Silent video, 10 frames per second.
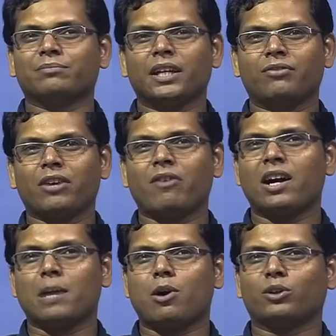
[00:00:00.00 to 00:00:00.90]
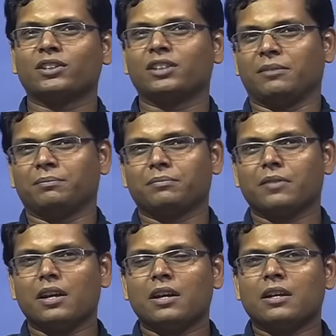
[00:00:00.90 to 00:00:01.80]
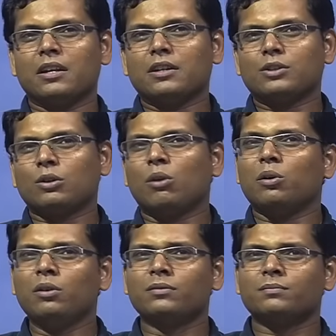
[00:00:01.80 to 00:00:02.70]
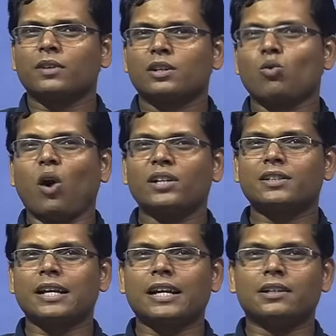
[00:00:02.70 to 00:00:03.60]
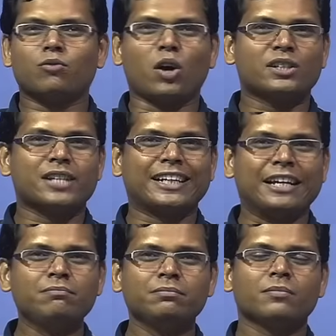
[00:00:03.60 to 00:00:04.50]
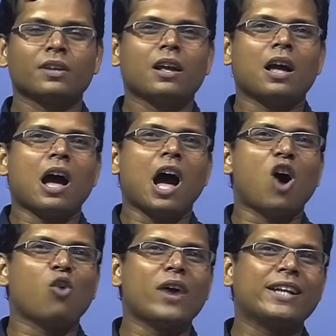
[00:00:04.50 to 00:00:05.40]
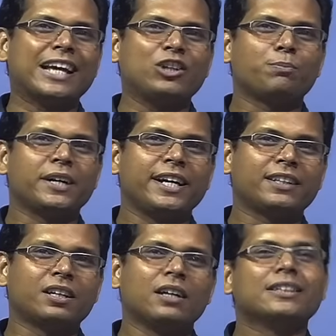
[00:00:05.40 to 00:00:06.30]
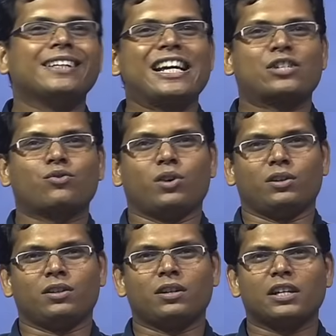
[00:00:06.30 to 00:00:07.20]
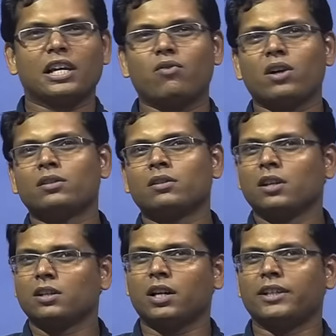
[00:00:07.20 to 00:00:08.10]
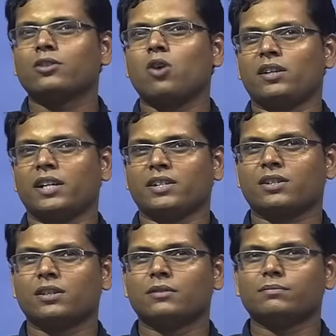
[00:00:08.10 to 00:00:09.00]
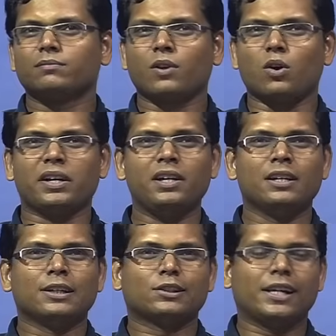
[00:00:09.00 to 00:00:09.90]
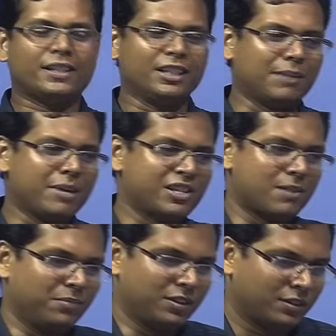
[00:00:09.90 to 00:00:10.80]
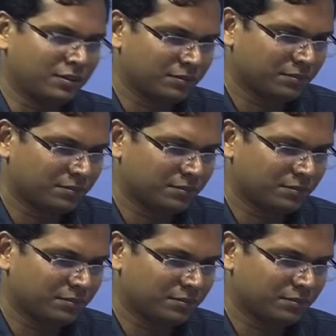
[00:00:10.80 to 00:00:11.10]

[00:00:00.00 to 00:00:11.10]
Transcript: if you have heard about this name. So what is that game? How well can you predict the next word given certain context? Okay, so let us see some examples.